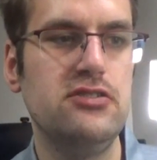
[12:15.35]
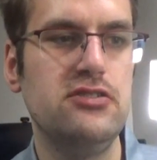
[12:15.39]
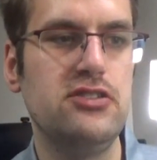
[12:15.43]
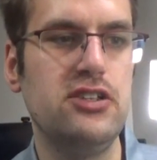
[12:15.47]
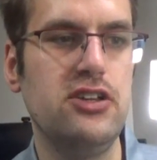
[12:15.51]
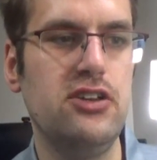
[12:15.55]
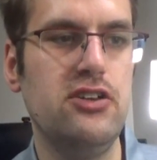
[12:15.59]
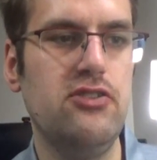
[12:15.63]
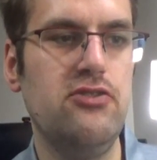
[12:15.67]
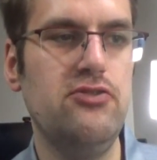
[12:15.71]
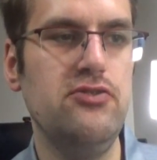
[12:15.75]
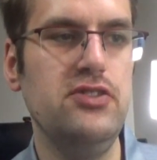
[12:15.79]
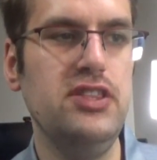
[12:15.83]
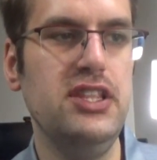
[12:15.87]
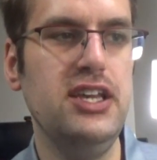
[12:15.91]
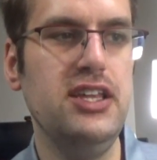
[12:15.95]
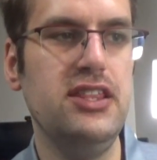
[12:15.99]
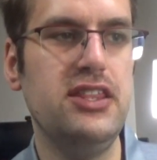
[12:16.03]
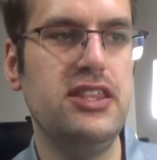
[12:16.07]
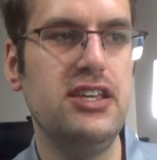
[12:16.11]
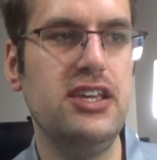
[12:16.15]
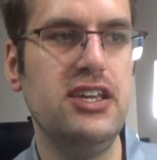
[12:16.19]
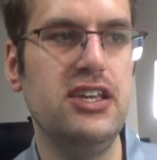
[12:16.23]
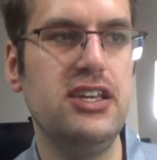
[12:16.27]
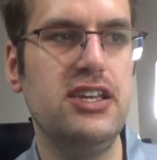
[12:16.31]
The only
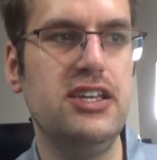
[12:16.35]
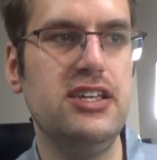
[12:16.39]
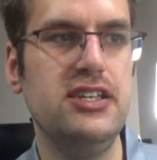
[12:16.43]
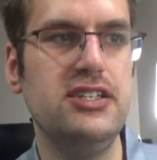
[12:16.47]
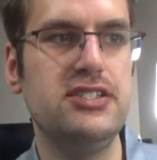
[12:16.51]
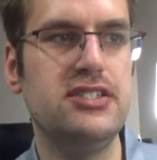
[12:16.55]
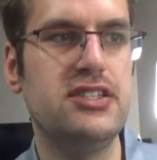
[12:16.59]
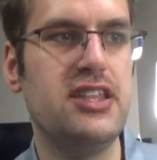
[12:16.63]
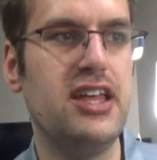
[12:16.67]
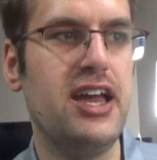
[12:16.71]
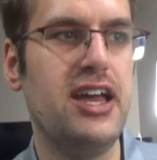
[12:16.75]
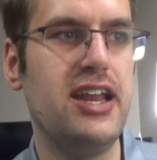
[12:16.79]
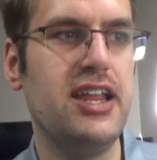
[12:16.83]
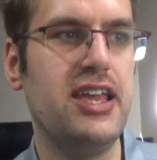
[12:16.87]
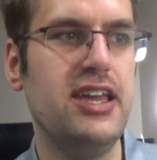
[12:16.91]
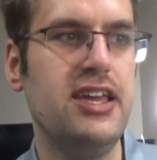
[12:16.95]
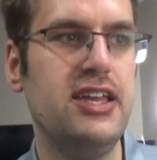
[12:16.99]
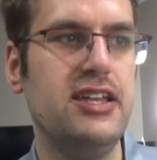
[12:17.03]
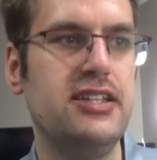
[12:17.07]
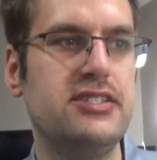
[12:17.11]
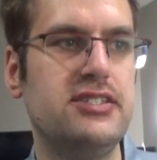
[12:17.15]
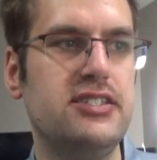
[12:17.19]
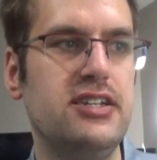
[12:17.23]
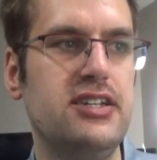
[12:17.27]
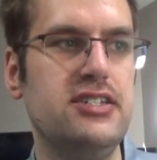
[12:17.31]
thing is that
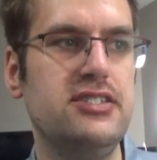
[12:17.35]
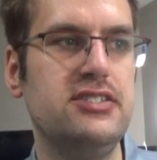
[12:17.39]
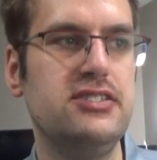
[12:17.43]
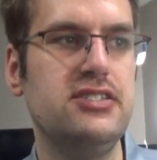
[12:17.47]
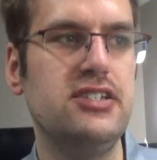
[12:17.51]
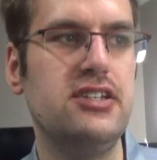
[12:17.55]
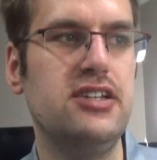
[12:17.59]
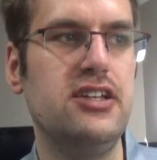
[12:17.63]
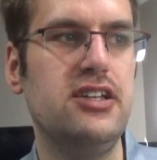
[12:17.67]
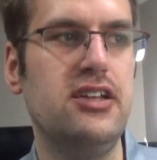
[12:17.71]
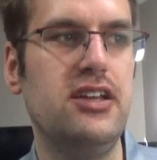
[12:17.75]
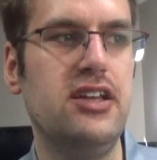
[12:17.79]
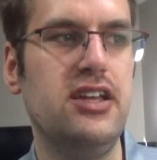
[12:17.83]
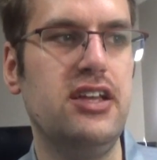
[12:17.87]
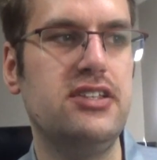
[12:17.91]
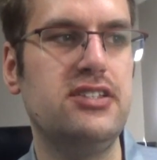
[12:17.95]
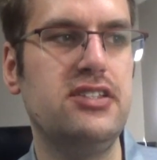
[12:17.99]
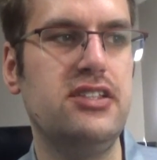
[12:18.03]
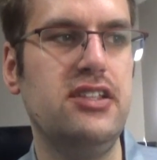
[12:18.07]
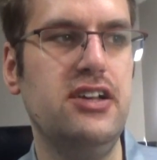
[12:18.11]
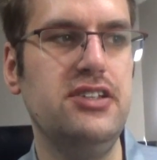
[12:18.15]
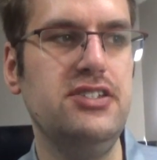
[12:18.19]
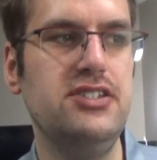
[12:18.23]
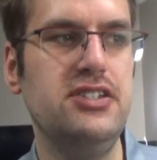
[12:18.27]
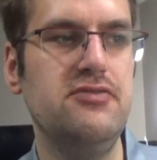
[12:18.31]
it
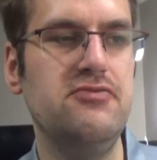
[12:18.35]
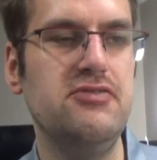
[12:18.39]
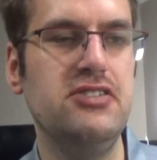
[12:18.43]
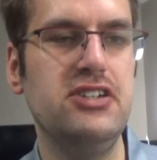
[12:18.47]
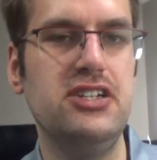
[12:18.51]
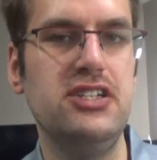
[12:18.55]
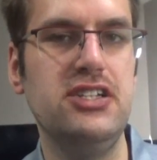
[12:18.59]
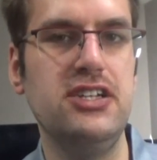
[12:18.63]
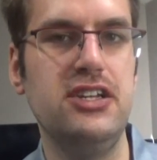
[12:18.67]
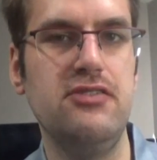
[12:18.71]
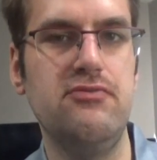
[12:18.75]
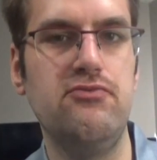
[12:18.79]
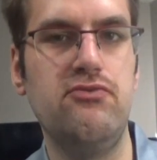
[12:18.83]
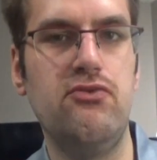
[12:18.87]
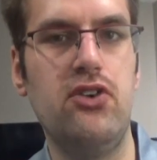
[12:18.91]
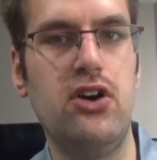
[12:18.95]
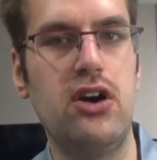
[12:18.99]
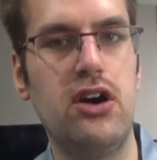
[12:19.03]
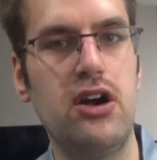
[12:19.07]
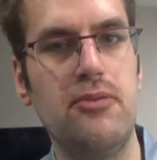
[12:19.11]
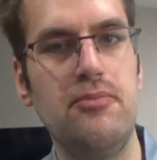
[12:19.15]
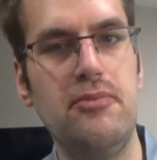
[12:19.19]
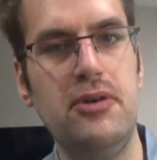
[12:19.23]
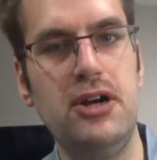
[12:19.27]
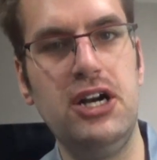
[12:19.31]
doesn't really
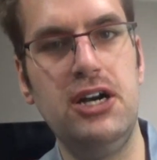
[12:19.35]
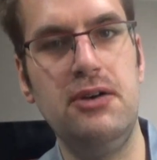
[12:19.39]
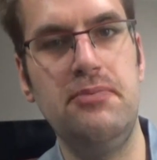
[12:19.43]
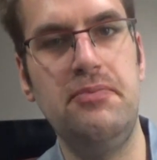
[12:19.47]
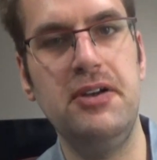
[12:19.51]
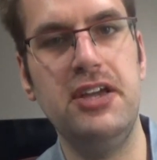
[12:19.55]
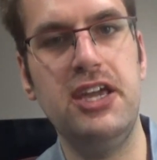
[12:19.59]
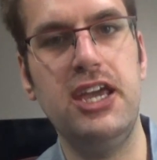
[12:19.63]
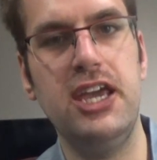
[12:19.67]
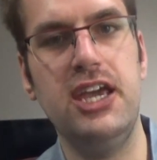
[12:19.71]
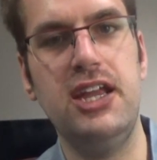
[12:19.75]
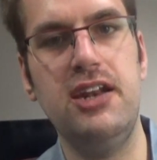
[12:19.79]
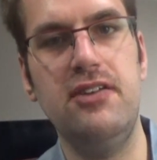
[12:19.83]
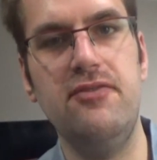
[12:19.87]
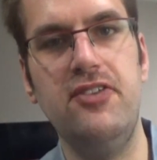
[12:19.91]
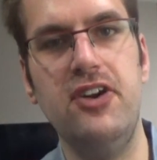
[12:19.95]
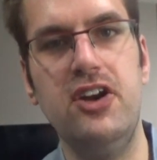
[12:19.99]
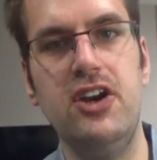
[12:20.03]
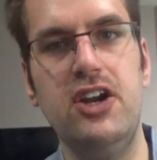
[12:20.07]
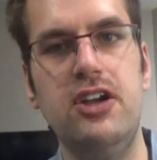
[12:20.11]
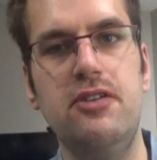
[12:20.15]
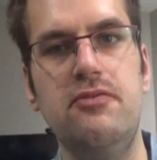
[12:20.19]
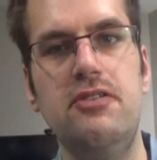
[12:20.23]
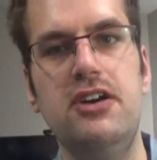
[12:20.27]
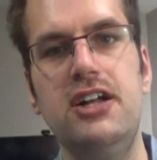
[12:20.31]
warm up again
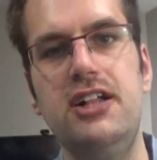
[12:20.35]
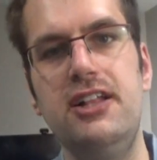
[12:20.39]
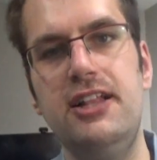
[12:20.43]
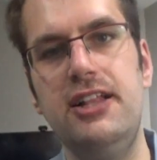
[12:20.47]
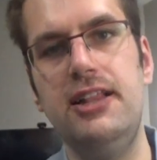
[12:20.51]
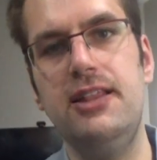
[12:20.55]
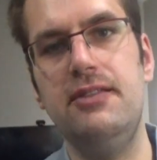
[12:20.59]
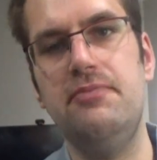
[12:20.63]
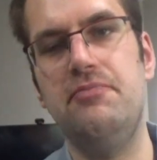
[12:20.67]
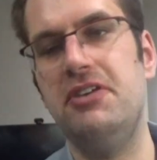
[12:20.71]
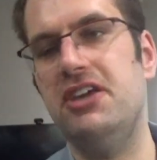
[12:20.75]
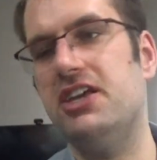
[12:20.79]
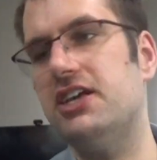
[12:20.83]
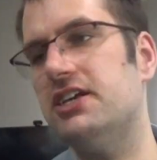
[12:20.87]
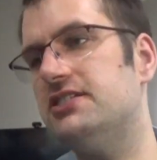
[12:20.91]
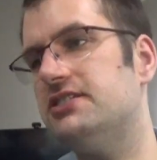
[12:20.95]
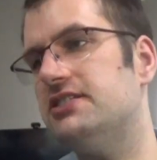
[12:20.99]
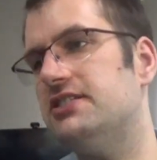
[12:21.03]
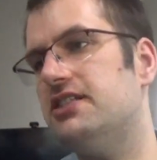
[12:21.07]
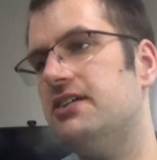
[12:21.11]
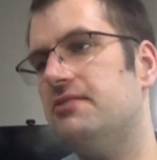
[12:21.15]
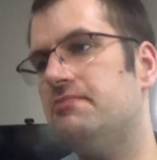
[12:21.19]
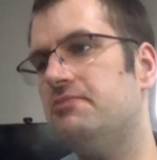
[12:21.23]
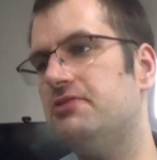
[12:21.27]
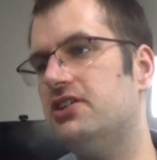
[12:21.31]
very well
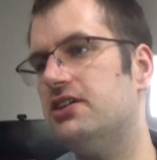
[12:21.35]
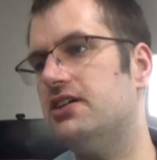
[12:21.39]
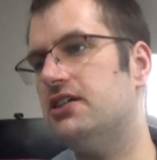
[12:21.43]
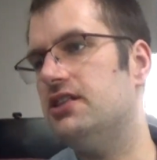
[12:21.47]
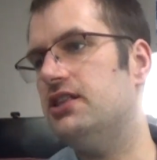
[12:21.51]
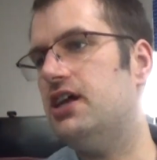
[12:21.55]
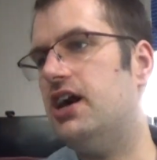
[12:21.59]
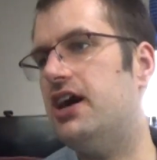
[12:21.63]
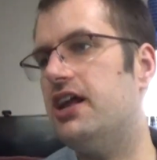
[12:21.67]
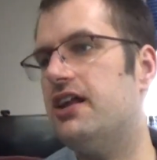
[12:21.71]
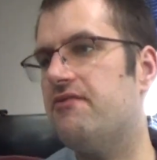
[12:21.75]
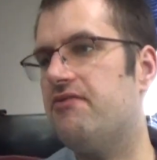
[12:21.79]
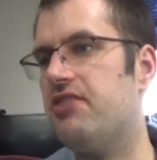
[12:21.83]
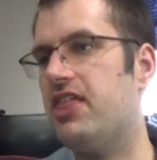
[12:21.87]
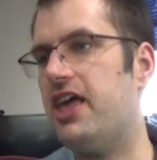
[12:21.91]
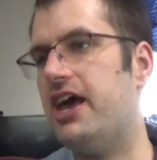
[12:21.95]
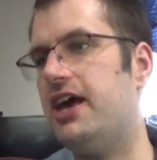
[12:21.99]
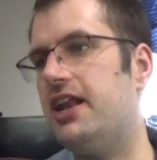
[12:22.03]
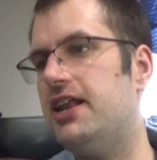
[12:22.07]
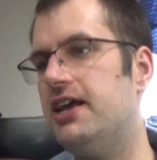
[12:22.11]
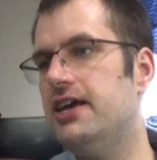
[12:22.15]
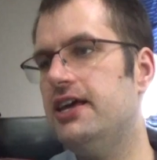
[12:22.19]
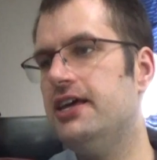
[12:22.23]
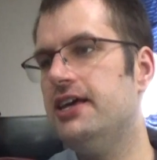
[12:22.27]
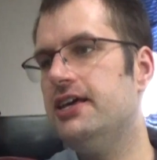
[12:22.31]
because they put a lot of
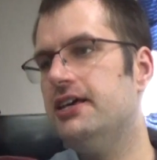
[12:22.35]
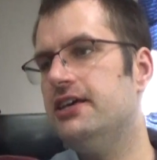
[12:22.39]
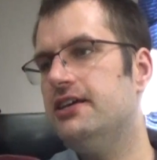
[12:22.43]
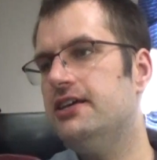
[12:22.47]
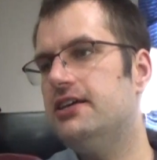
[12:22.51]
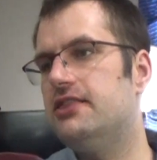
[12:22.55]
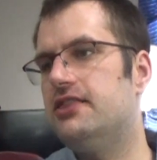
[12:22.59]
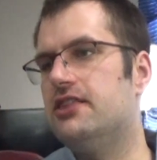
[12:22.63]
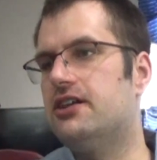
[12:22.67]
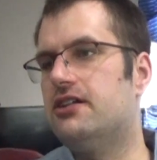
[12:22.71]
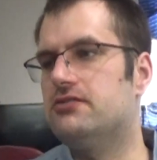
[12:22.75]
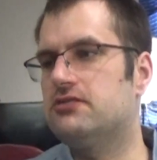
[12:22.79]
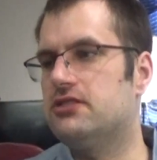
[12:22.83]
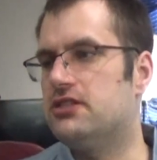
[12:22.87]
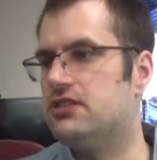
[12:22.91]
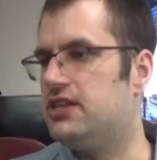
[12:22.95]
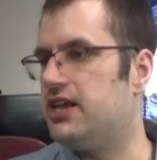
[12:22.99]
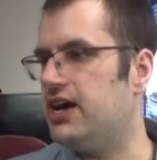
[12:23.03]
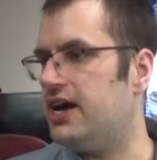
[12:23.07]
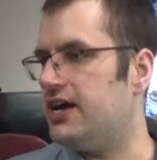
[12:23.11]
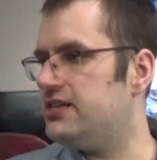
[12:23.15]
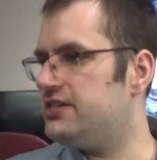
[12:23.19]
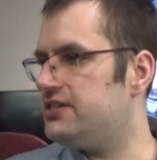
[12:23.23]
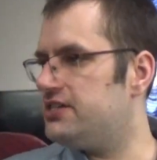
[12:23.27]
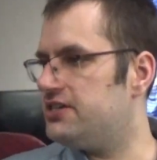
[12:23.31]
that little
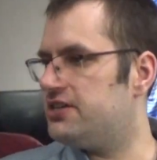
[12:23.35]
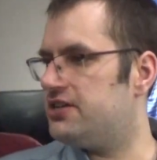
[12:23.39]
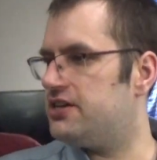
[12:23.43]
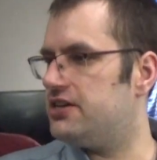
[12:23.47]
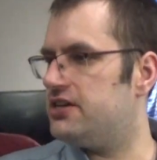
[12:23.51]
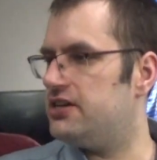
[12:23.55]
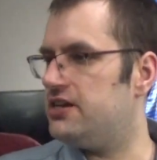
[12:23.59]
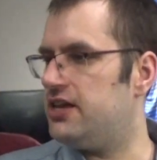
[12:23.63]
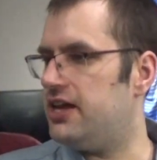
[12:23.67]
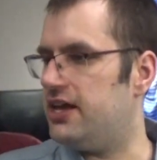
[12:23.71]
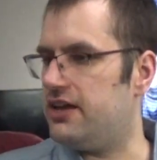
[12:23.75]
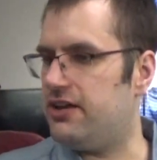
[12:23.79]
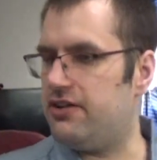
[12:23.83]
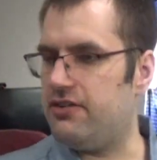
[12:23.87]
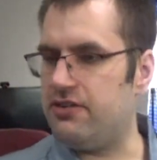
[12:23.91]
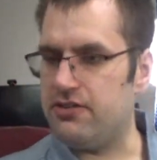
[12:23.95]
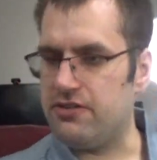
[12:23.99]
dust, I